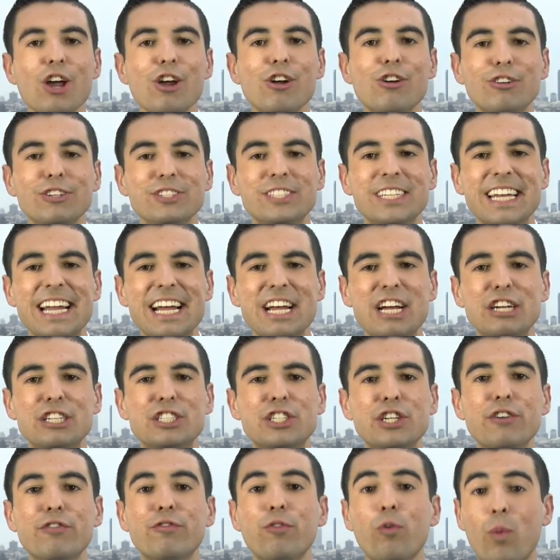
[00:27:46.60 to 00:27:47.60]
Guten and
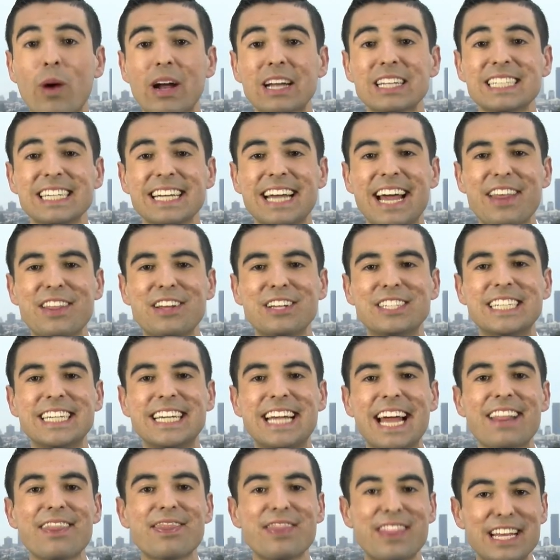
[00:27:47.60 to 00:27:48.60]
Kadoof worked together to
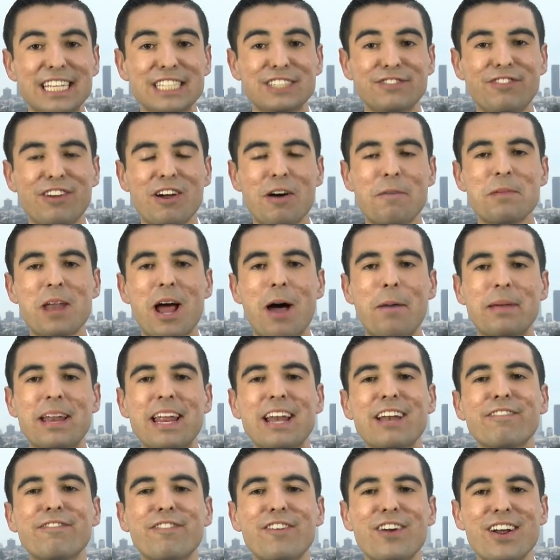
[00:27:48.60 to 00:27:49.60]
get this film
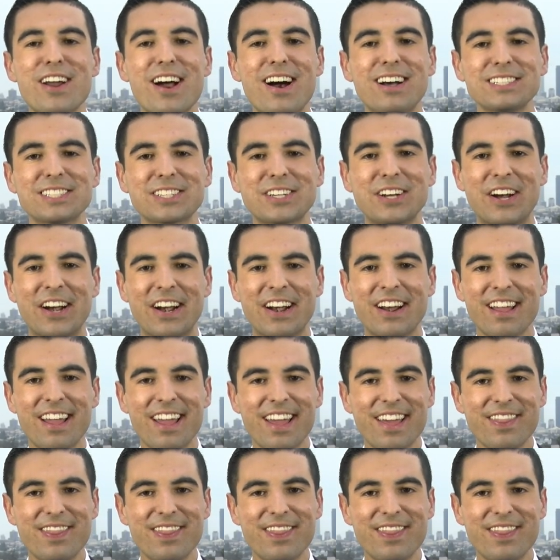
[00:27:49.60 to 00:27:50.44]
nominated for an Oscar.